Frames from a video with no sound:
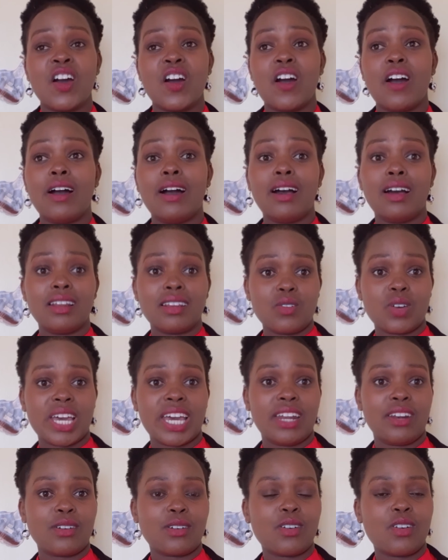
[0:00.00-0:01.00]
or you
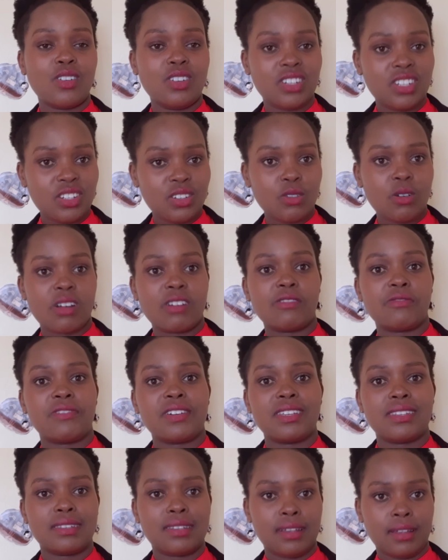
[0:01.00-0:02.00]
can continue
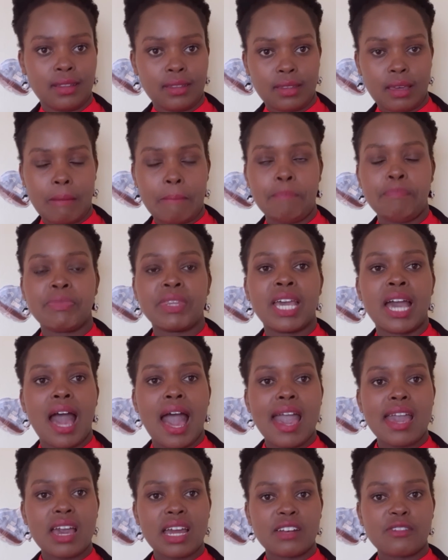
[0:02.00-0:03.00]
advising them.
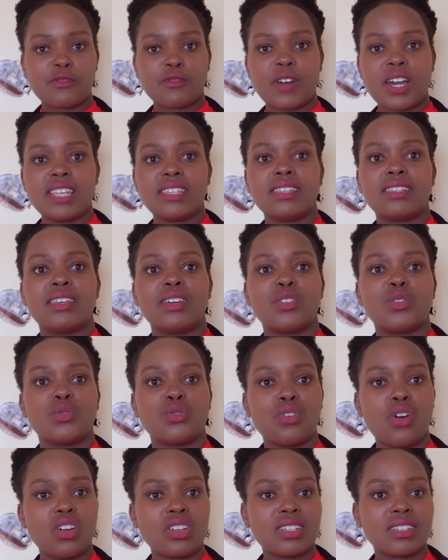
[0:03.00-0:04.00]
I advise that you
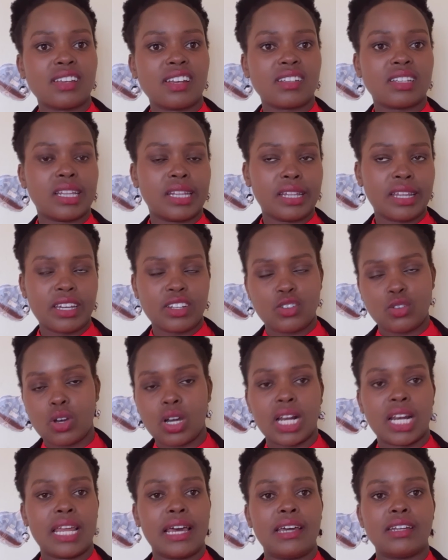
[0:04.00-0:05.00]
don't just let
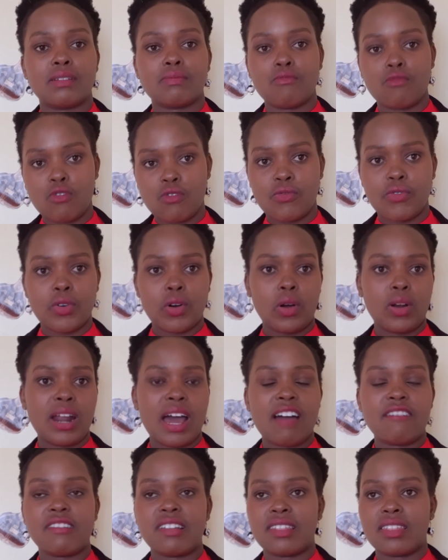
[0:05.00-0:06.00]
your client move on
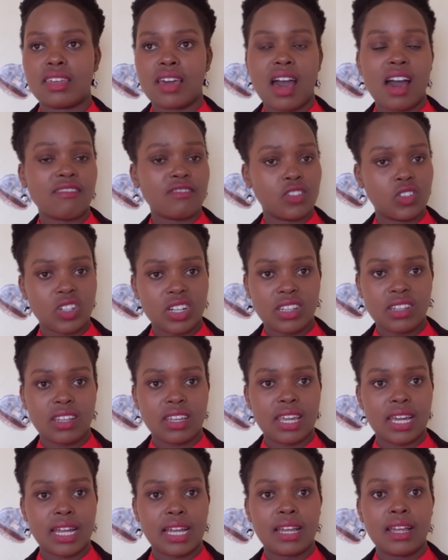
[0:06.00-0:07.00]
after they have gotten
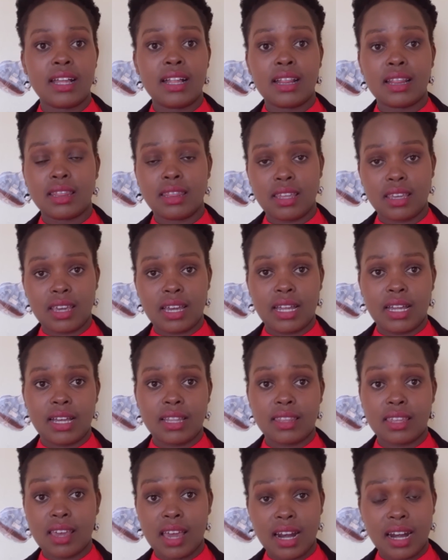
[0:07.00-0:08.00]
their
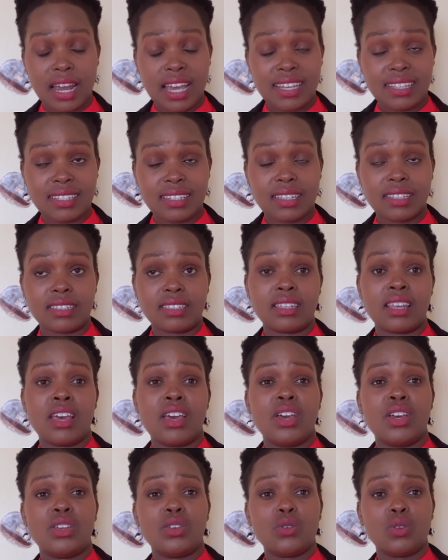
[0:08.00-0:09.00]
license.
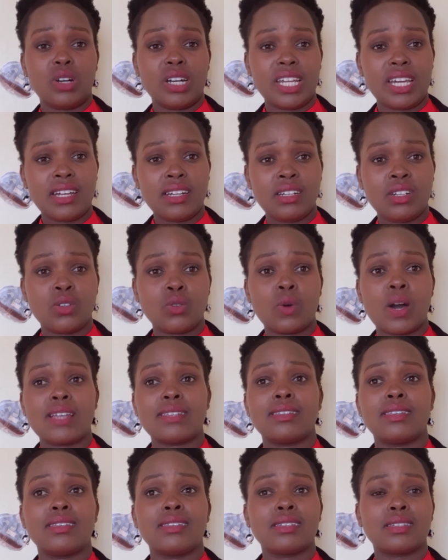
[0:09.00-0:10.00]
You'll need to
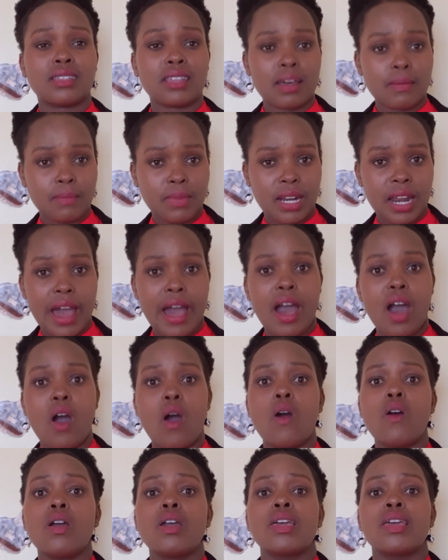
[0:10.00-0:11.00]
assist them
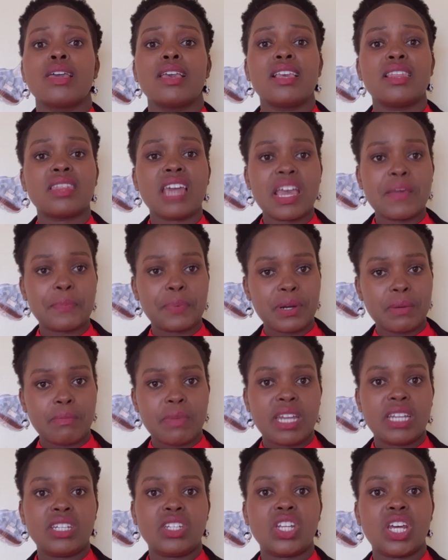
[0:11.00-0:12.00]
now in the
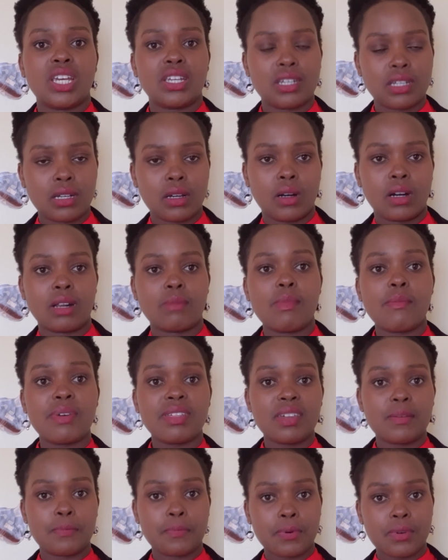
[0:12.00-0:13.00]
implementation. Remember,
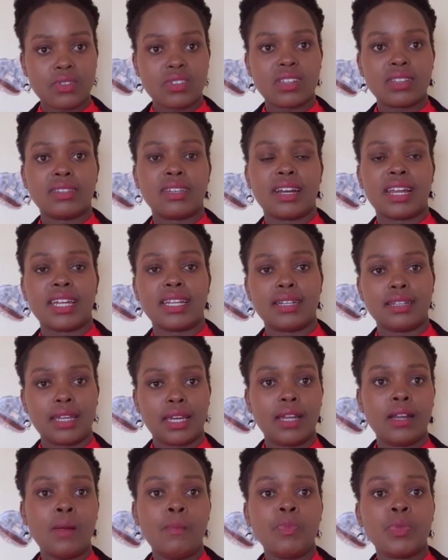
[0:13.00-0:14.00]
the project that I
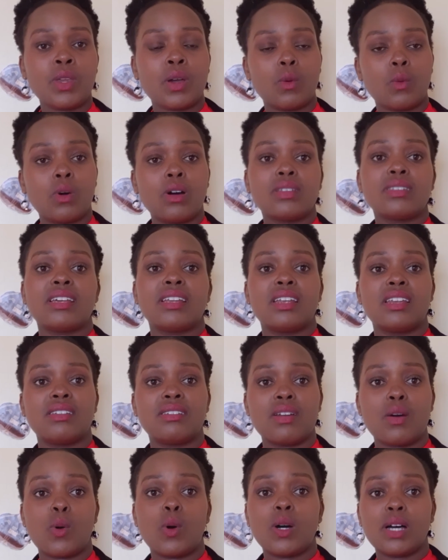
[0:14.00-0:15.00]
did
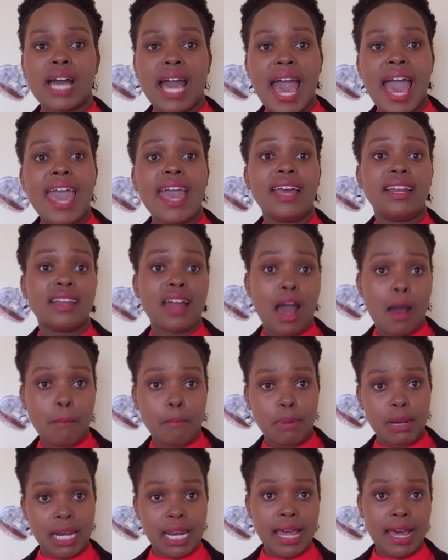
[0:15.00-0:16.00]
had a
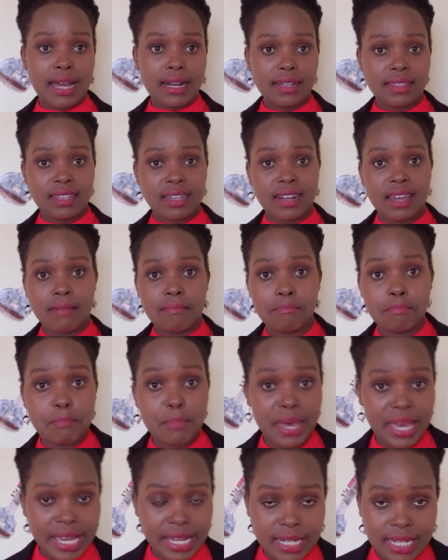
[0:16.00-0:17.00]
plan that I
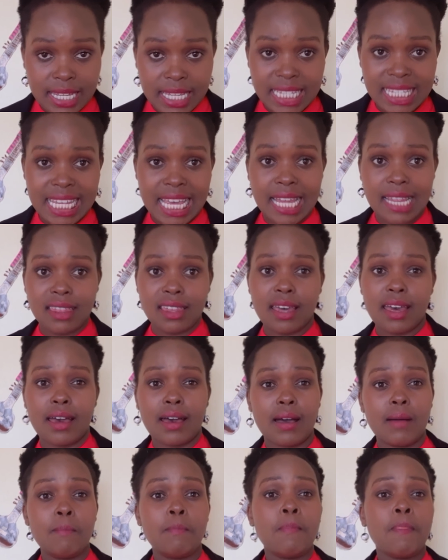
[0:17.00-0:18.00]
made inside
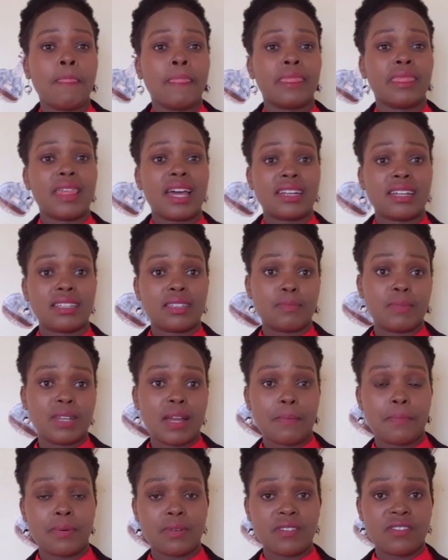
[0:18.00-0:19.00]
there that has been
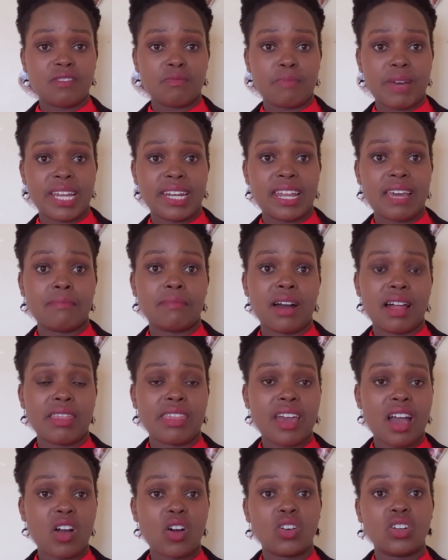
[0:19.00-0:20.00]
approved by NEMA.
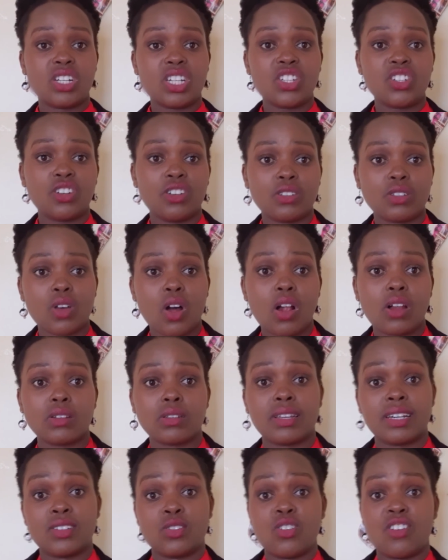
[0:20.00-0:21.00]
There are conditions
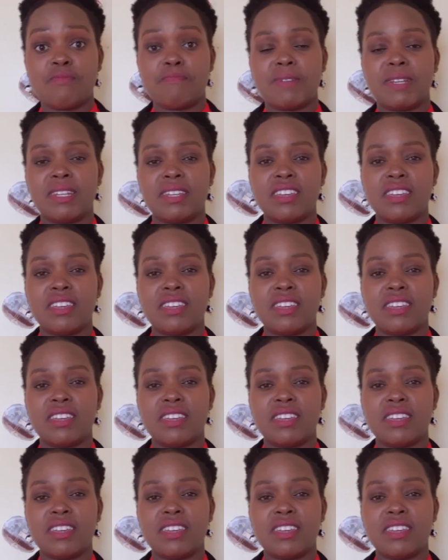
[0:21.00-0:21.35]
also that you have been